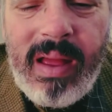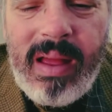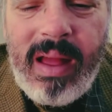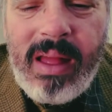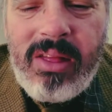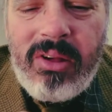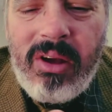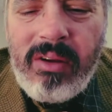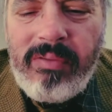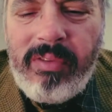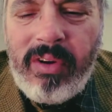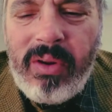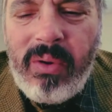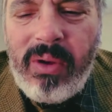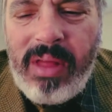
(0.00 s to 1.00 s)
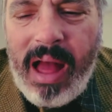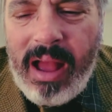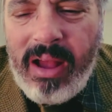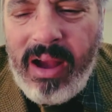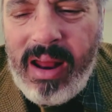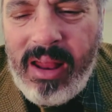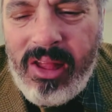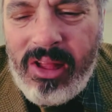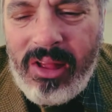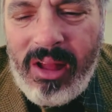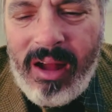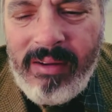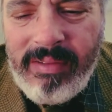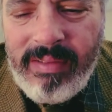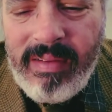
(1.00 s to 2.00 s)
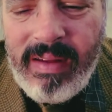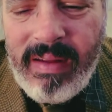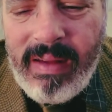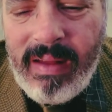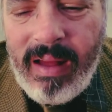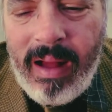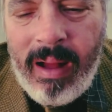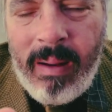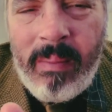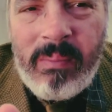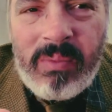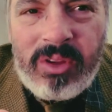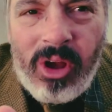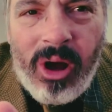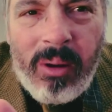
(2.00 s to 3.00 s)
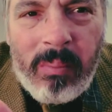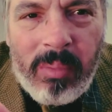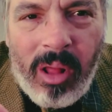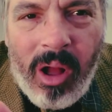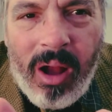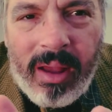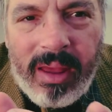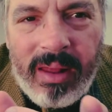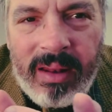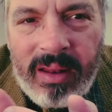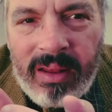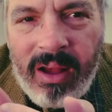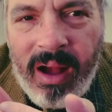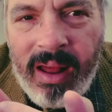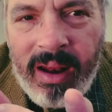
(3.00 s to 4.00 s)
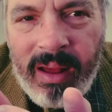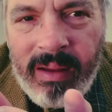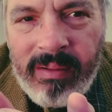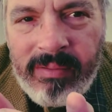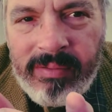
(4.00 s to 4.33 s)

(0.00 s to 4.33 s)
It's good for doing that kind of stuff. Tongue blocking kind of